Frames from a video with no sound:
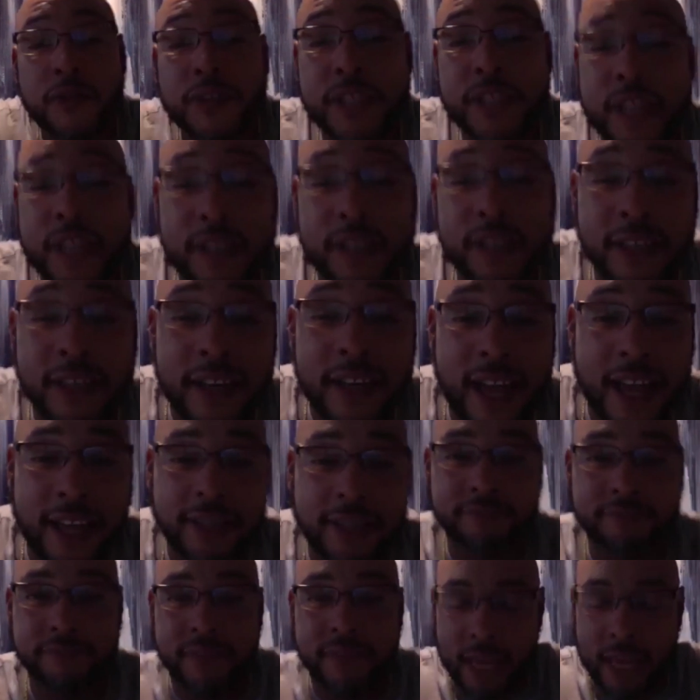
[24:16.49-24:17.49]
for dinner tonight?
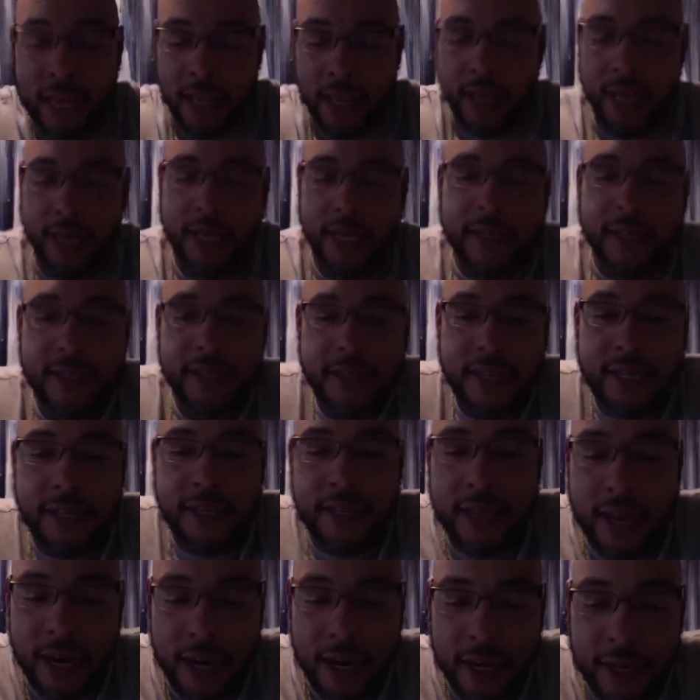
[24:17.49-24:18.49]
And he's
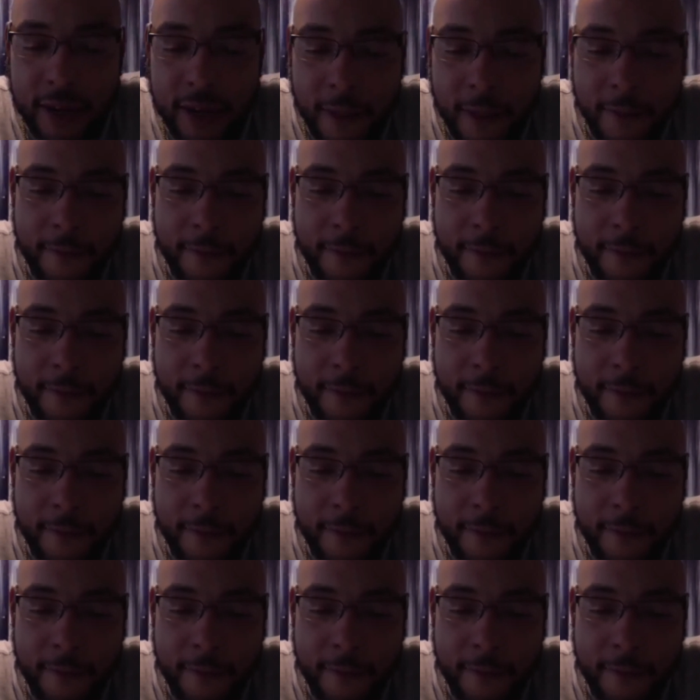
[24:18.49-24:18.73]
sitting there